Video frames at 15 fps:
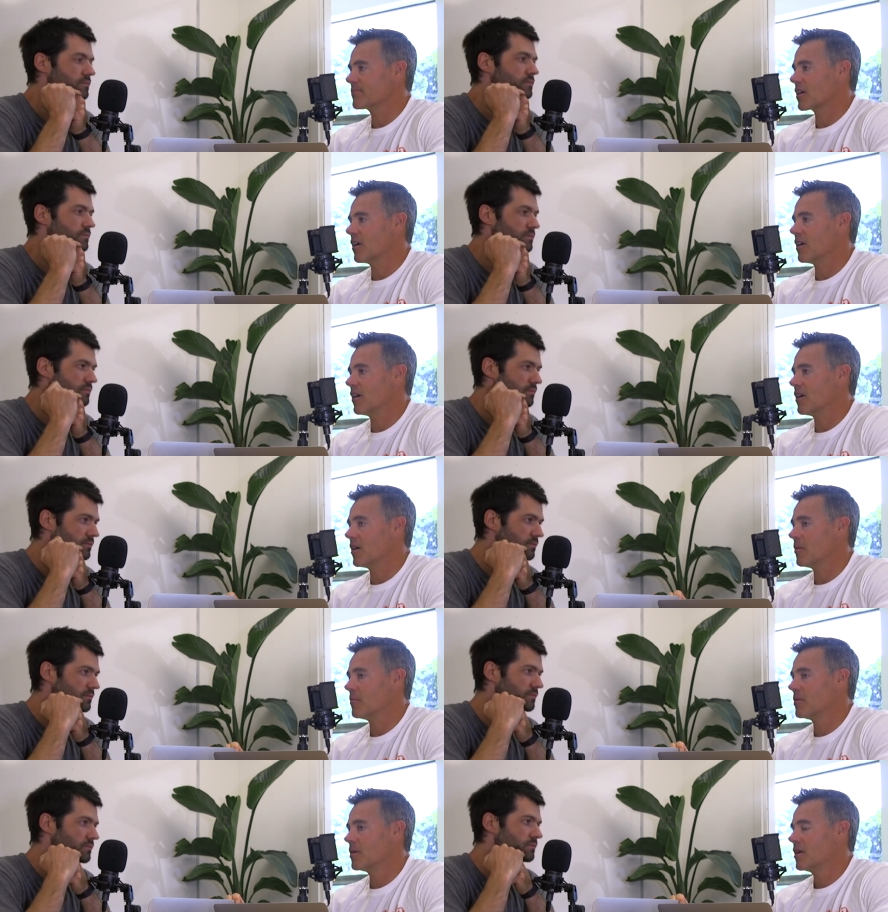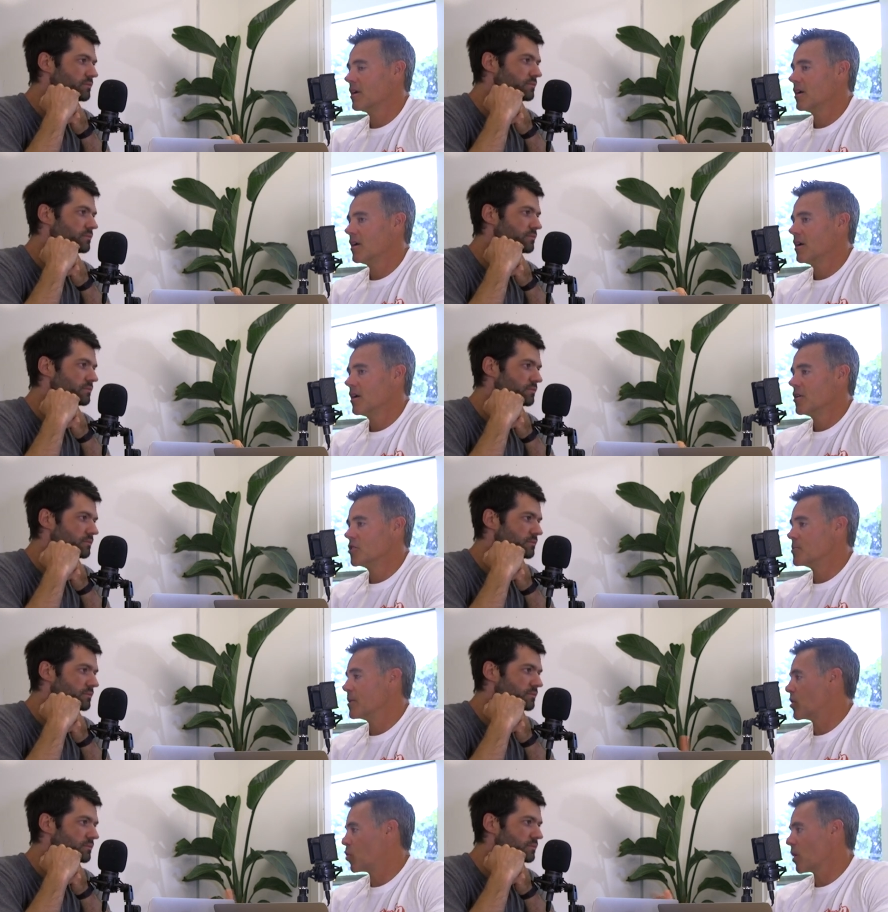Speaker 1: Um, there's a
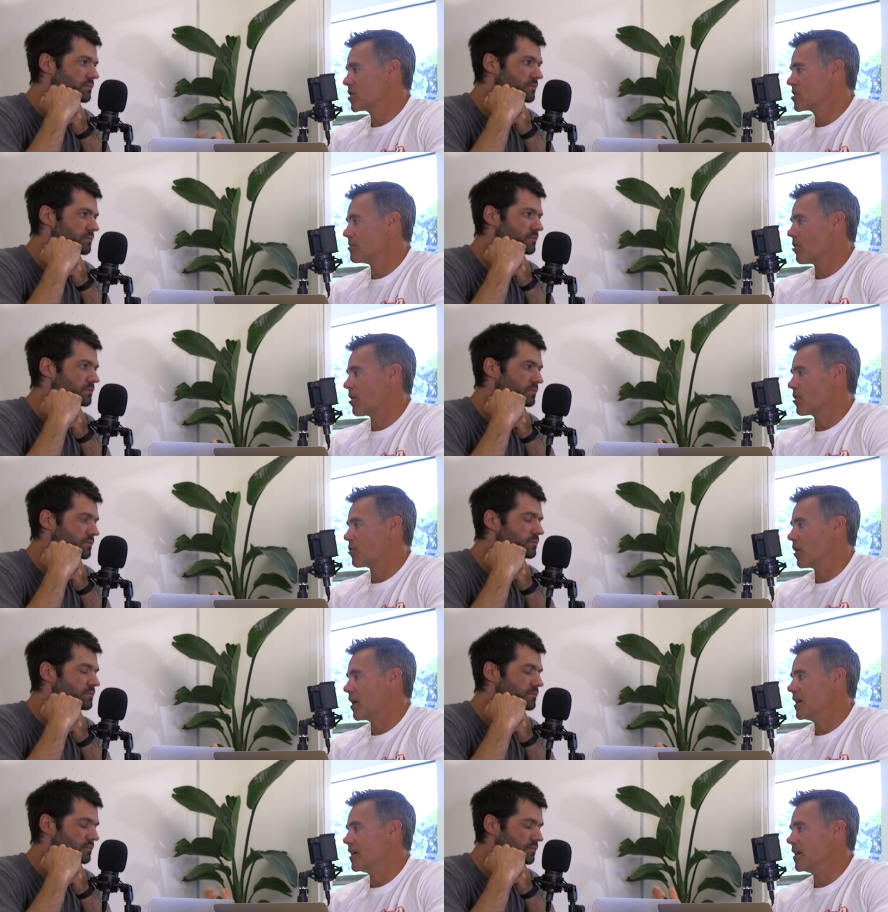big question mark, right?